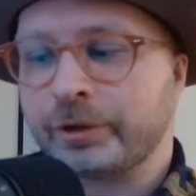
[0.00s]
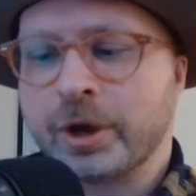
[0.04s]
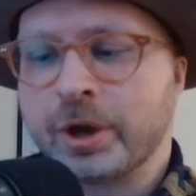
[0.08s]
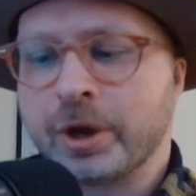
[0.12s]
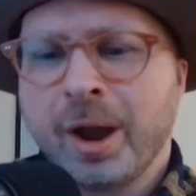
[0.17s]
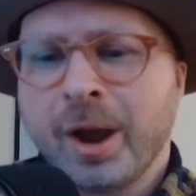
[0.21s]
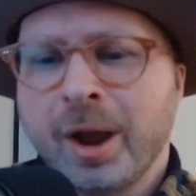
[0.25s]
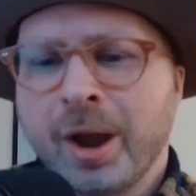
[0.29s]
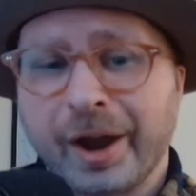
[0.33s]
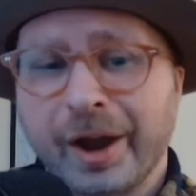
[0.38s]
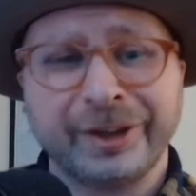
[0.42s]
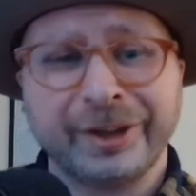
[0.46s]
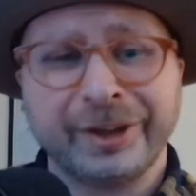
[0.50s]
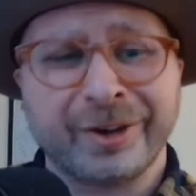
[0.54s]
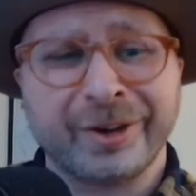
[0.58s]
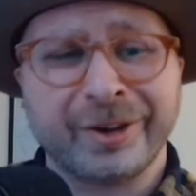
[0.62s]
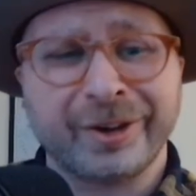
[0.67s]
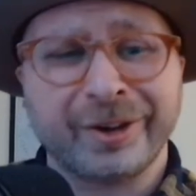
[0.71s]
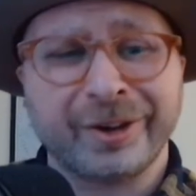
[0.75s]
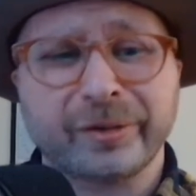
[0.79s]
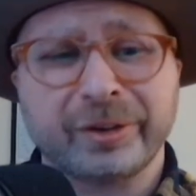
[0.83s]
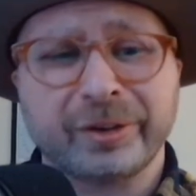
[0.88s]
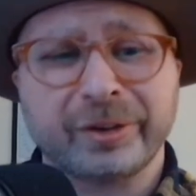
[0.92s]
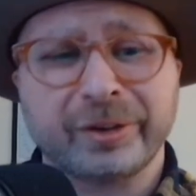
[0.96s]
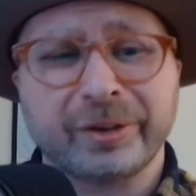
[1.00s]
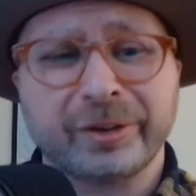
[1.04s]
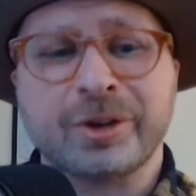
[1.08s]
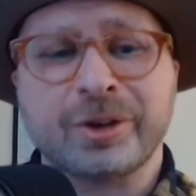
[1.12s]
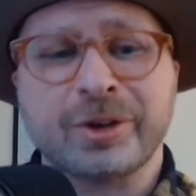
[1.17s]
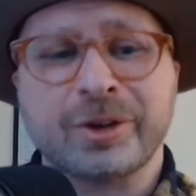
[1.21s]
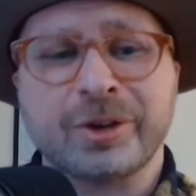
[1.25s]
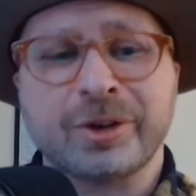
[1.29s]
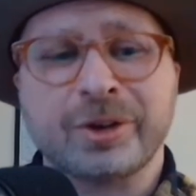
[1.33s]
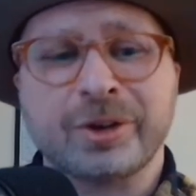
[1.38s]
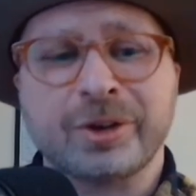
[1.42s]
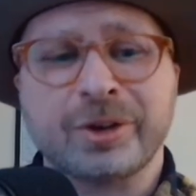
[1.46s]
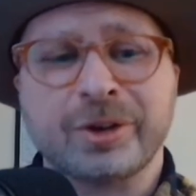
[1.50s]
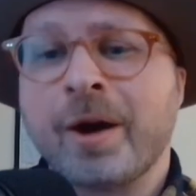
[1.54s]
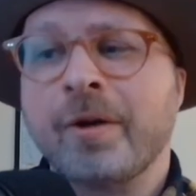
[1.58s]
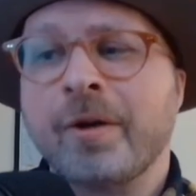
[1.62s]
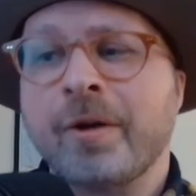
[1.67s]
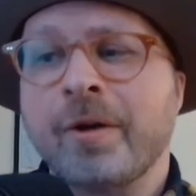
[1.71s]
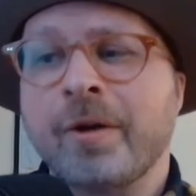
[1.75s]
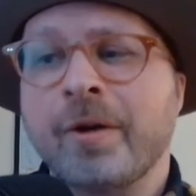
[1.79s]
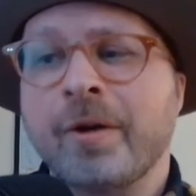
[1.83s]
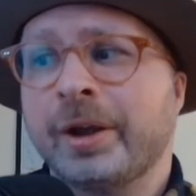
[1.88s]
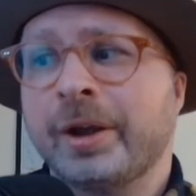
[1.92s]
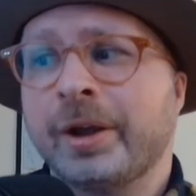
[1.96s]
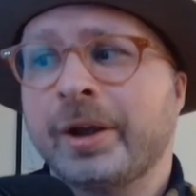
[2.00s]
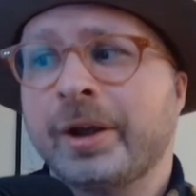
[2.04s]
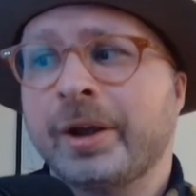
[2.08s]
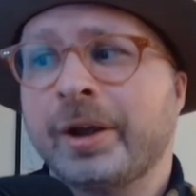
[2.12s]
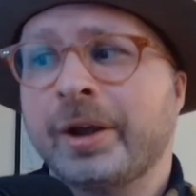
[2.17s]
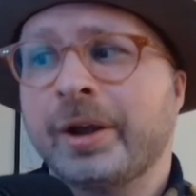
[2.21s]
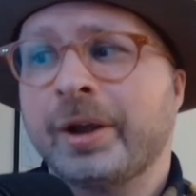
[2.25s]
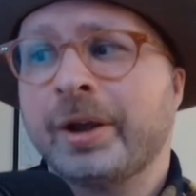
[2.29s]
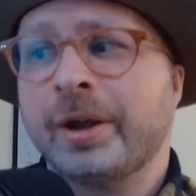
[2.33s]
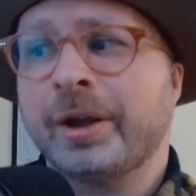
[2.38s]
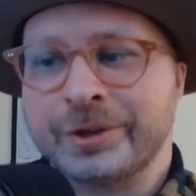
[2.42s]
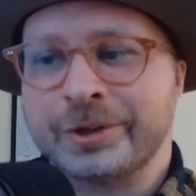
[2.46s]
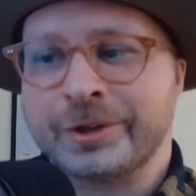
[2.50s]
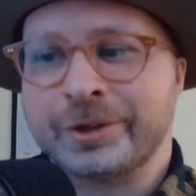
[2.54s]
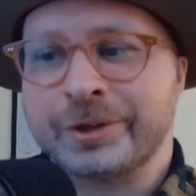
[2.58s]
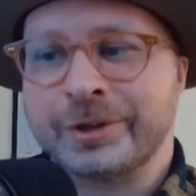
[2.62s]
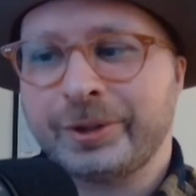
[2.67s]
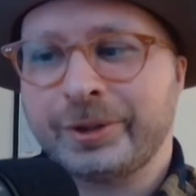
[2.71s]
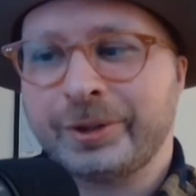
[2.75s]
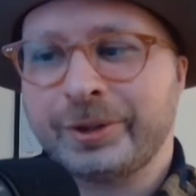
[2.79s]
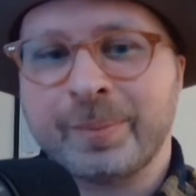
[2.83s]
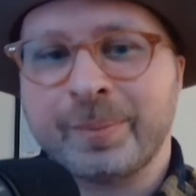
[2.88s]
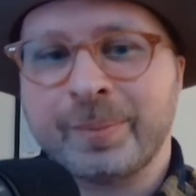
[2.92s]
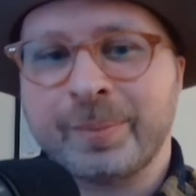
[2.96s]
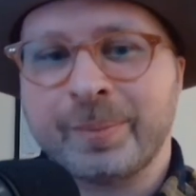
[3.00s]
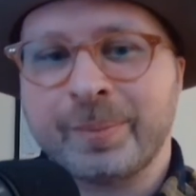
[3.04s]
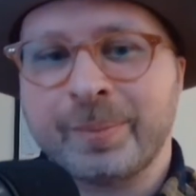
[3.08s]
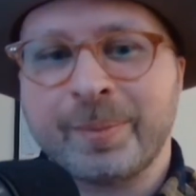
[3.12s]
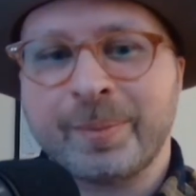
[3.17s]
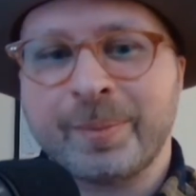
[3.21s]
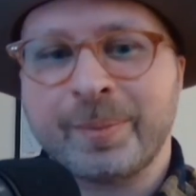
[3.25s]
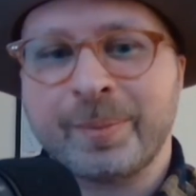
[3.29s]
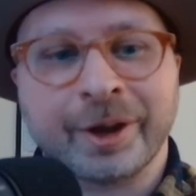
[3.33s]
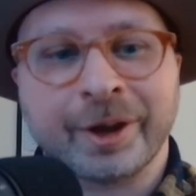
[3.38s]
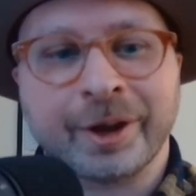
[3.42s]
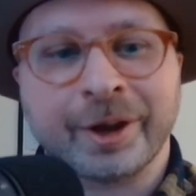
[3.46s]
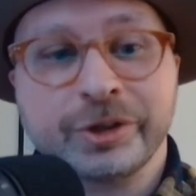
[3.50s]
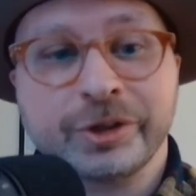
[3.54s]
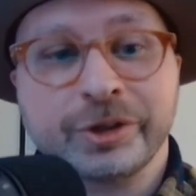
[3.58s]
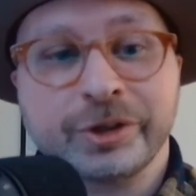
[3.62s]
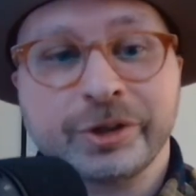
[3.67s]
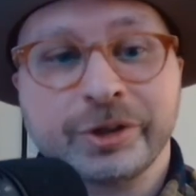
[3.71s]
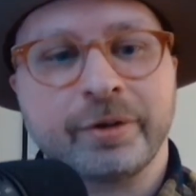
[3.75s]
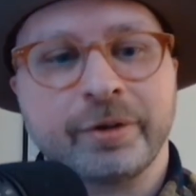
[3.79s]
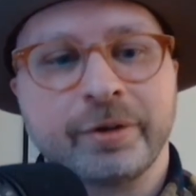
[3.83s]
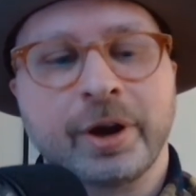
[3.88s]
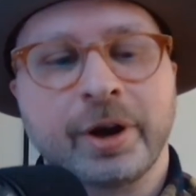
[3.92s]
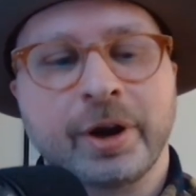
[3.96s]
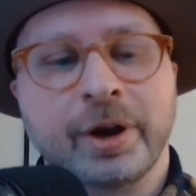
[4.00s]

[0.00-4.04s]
I think another thing to talk about is the impact on the other side, right?